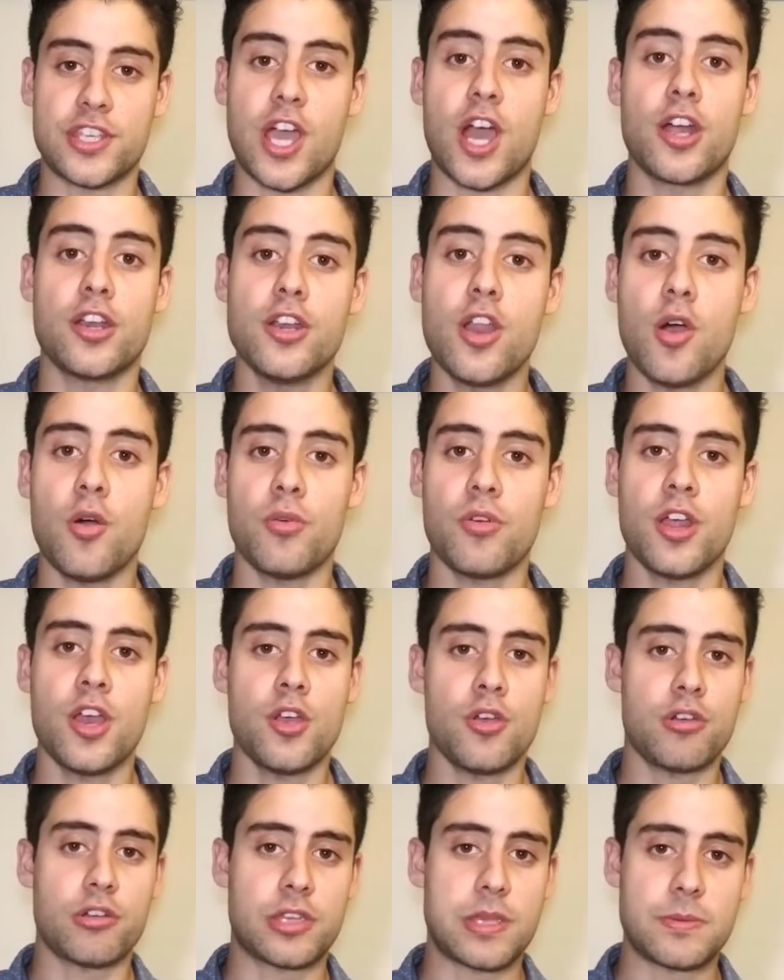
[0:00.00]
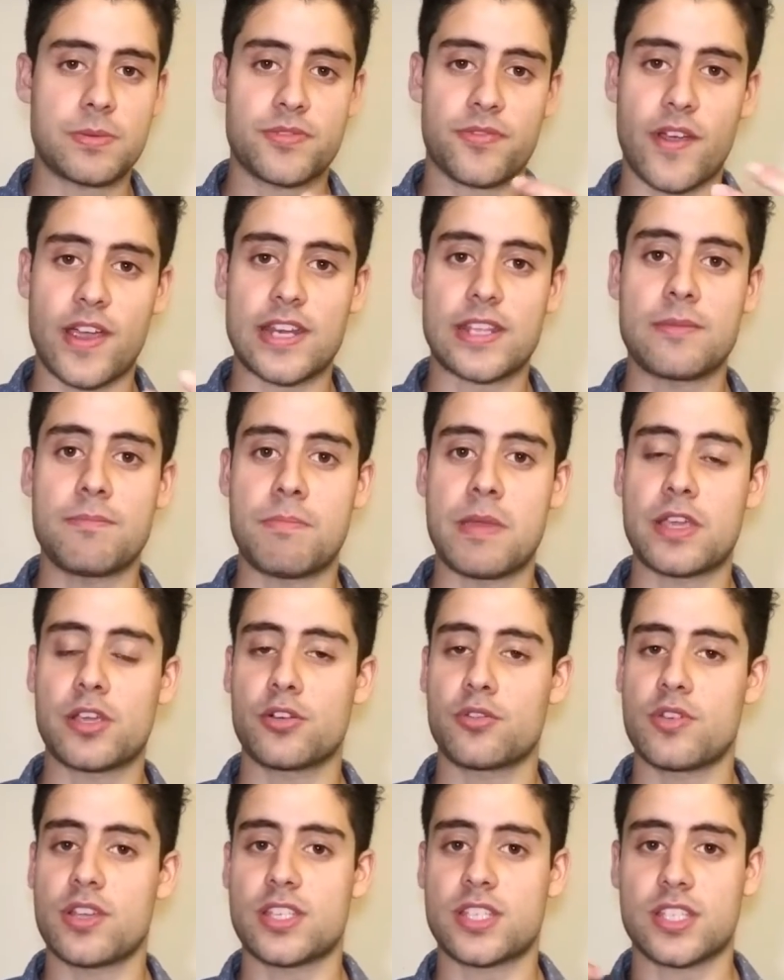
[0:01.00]
the unknown, who keeps fighting bigger
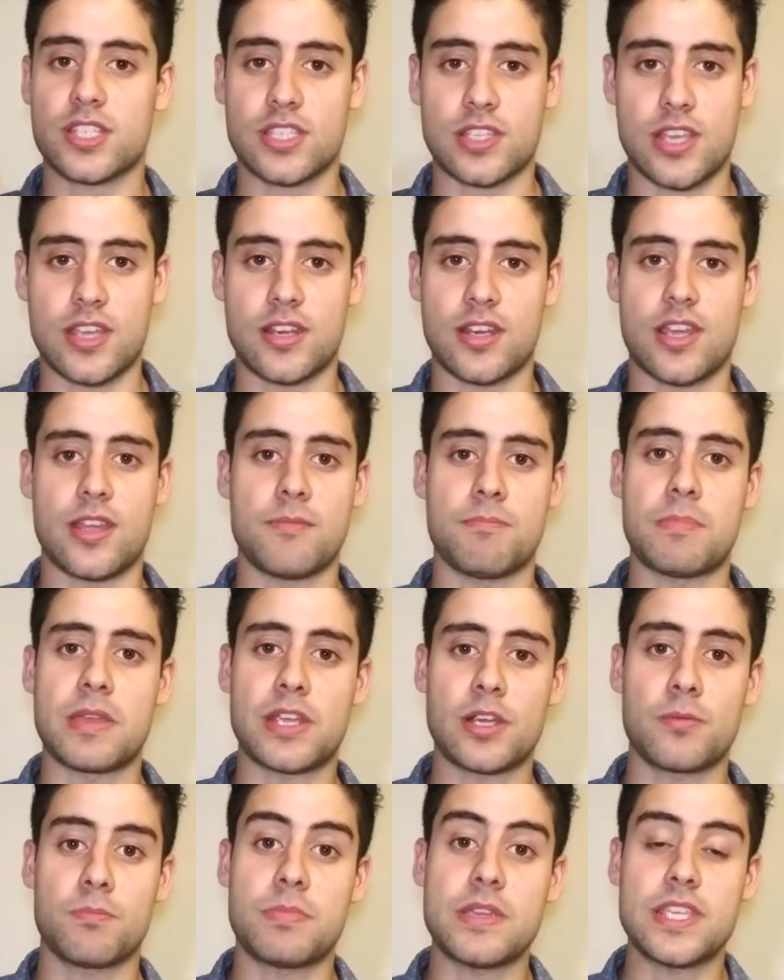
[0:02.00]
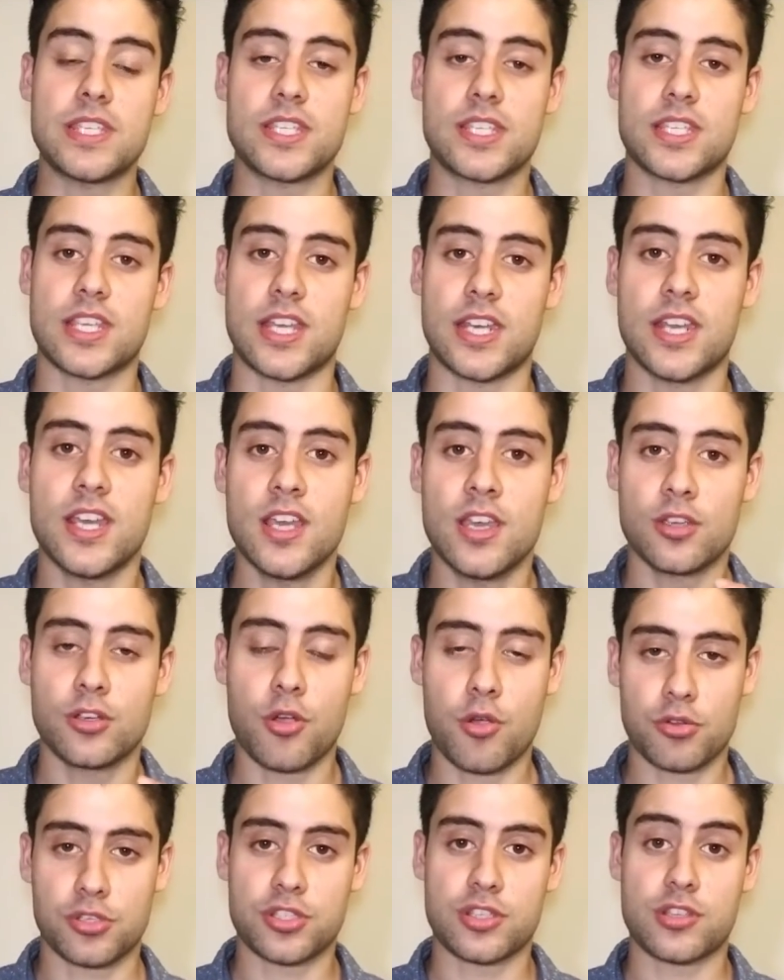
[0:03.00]
risks and, and bigger beasts and
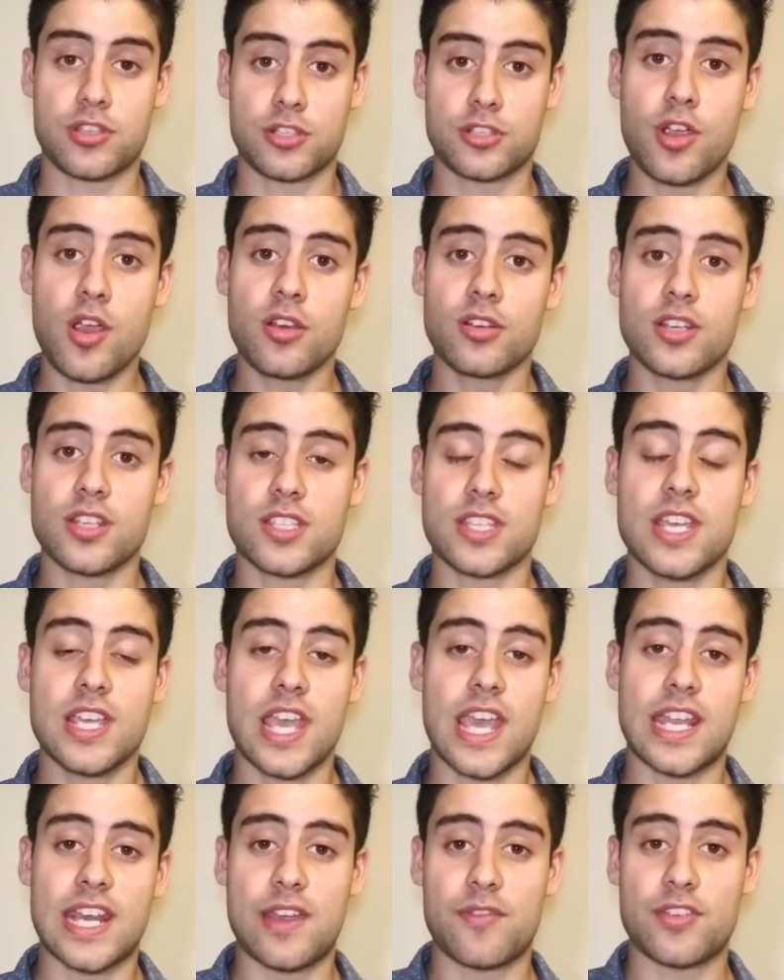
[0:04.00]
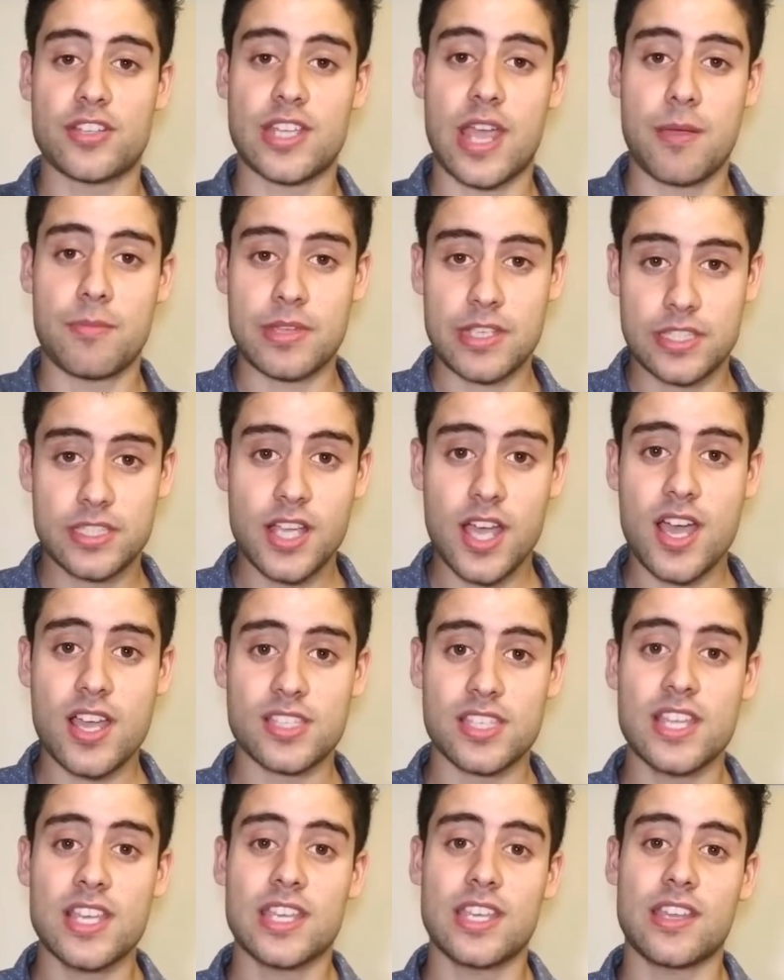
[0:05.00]
goes into the darkness. And every time he
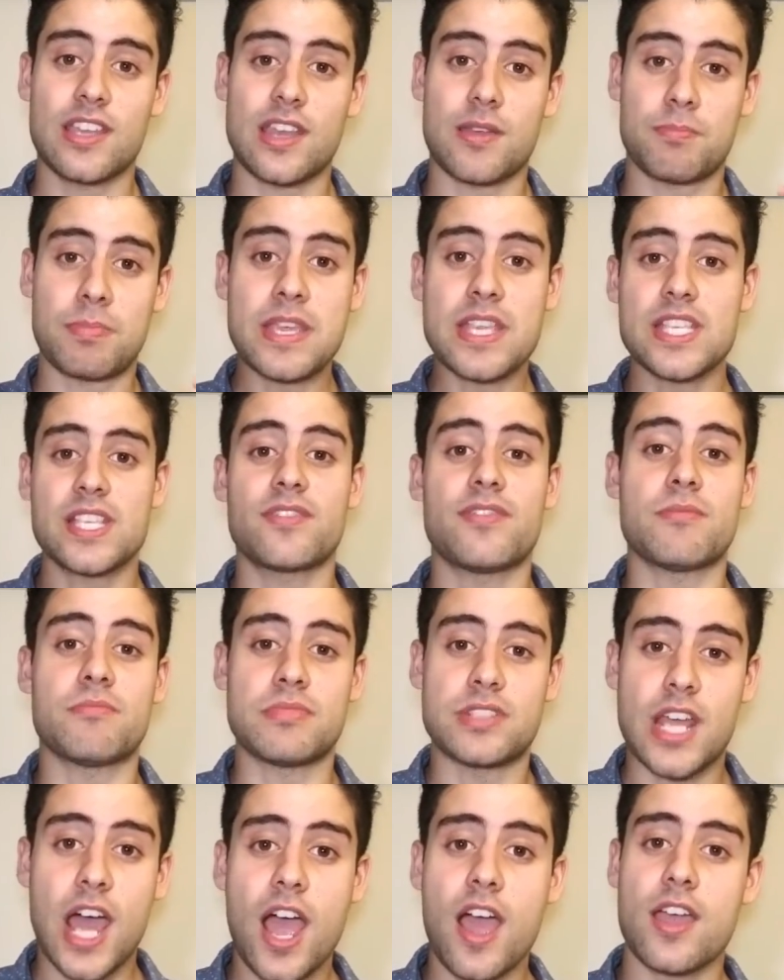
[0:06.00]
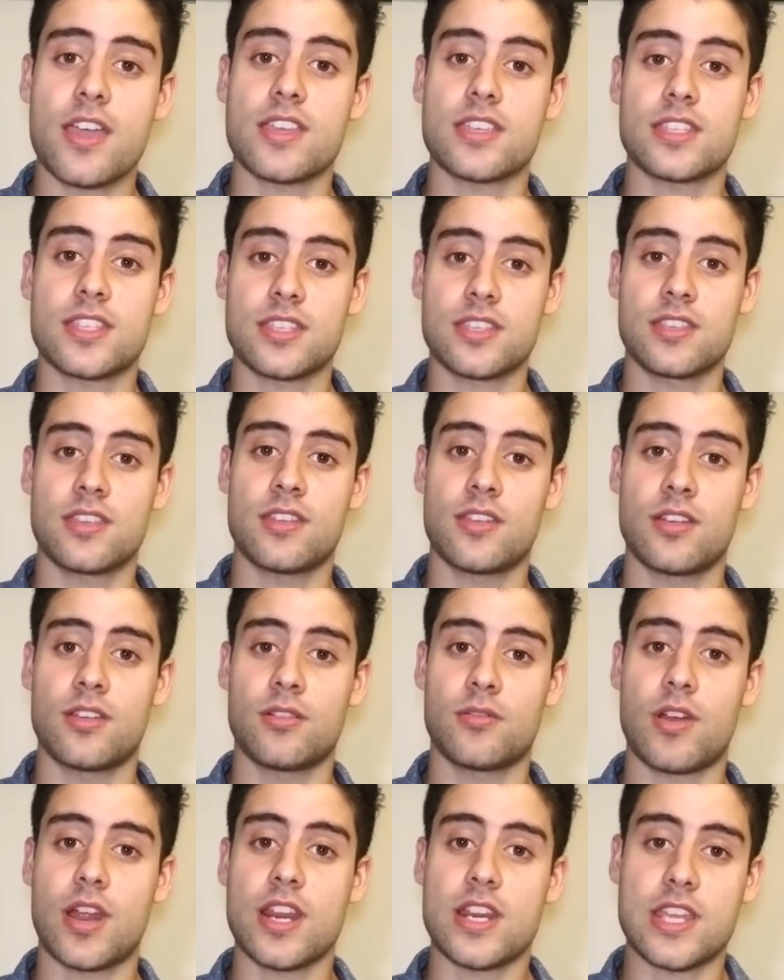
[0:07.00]
does, a piece of him dies,
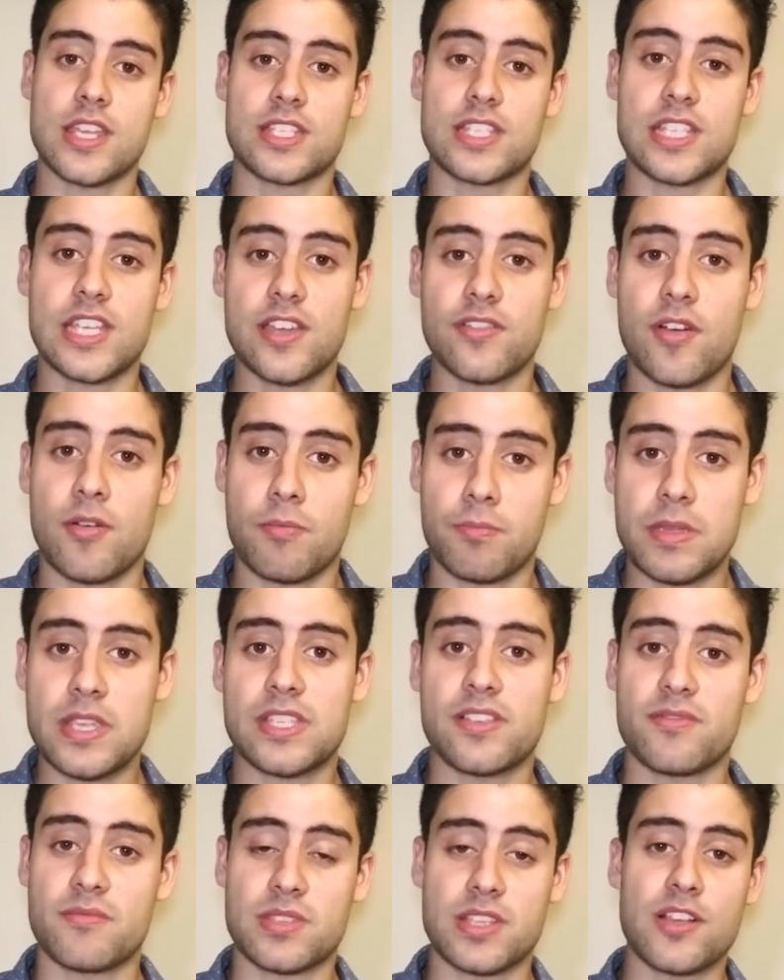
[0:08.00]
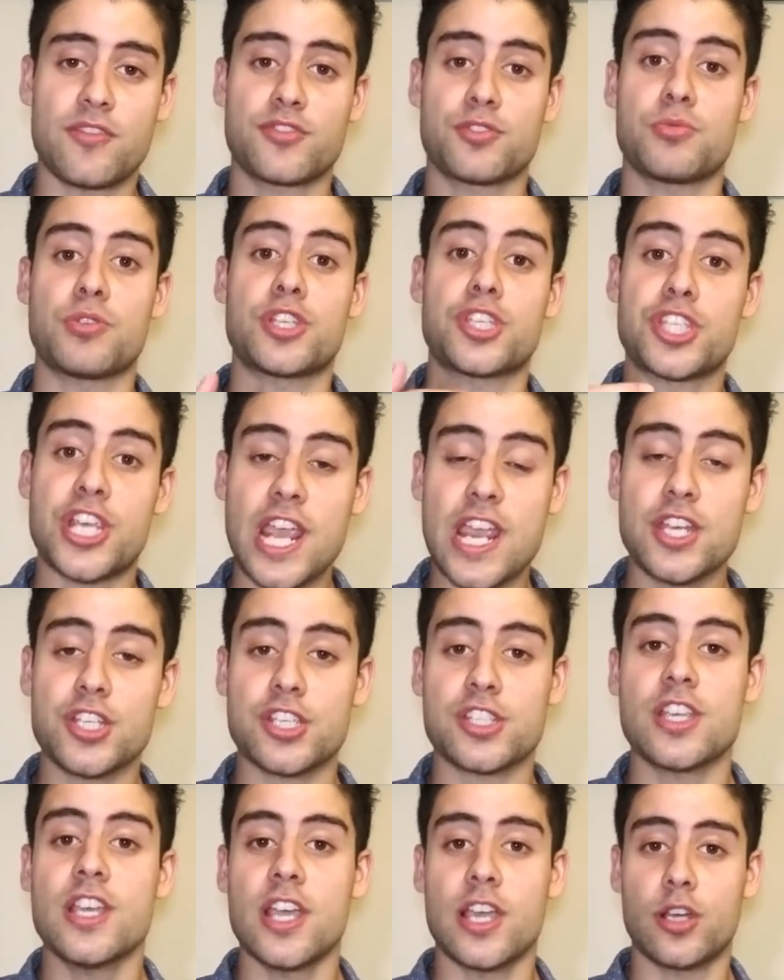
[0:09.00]
right? He has to give up a piece of himself, so he
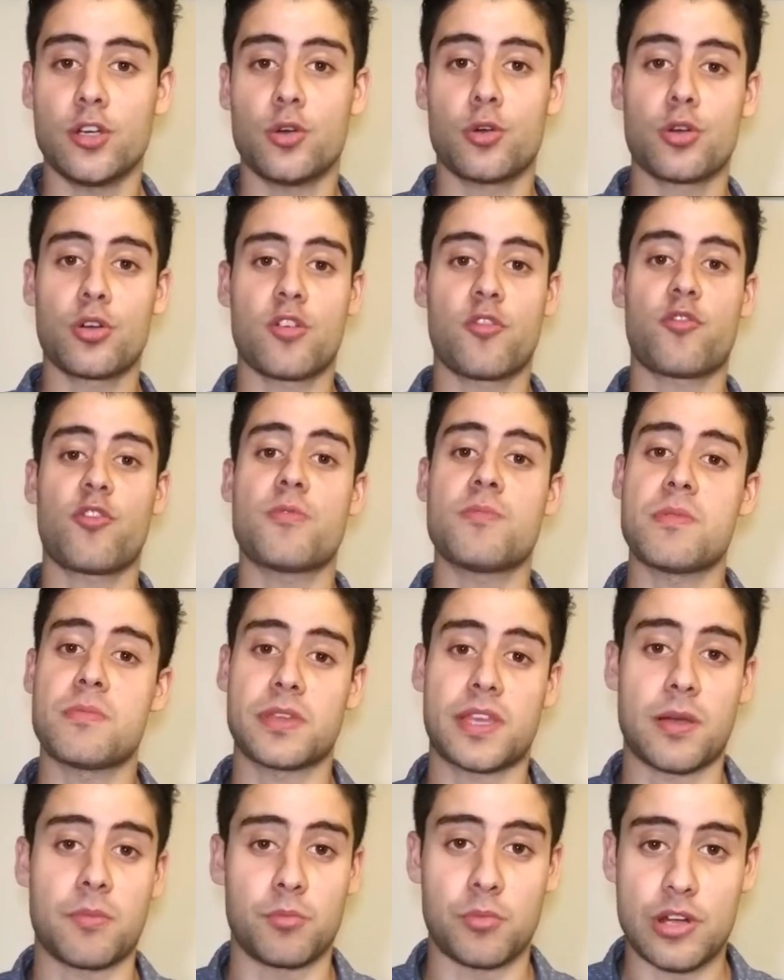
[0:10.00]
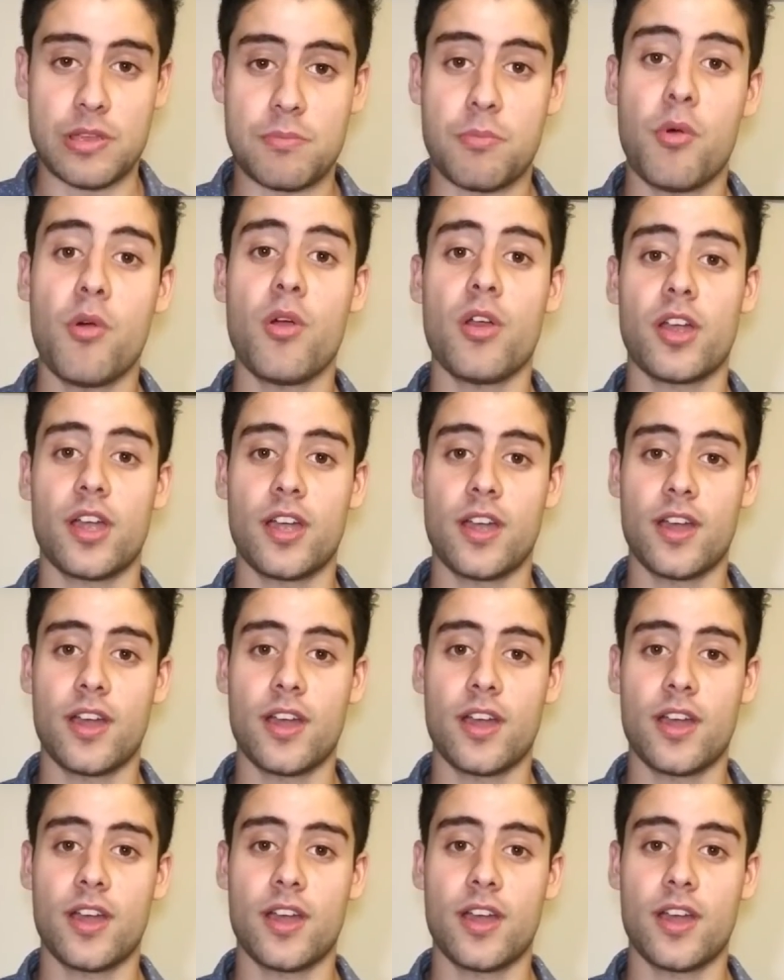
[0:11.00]
changes in order for him to become reborn.